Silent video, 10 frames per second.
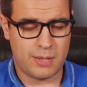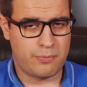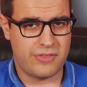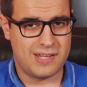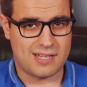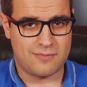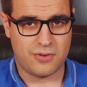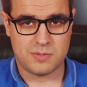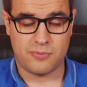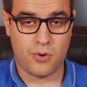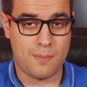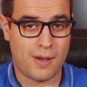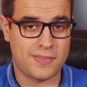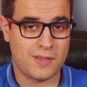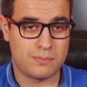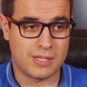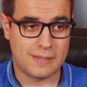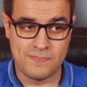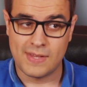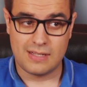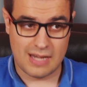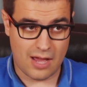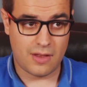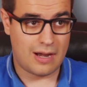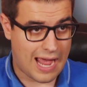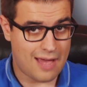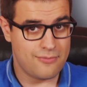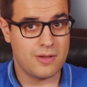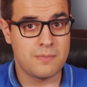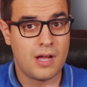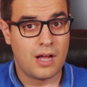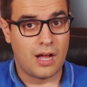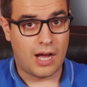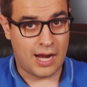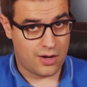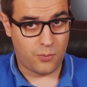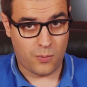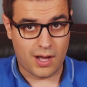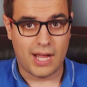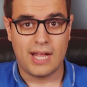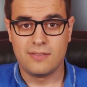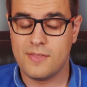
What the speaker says: up over these headphones before I bought them, but now that I have them, I know why.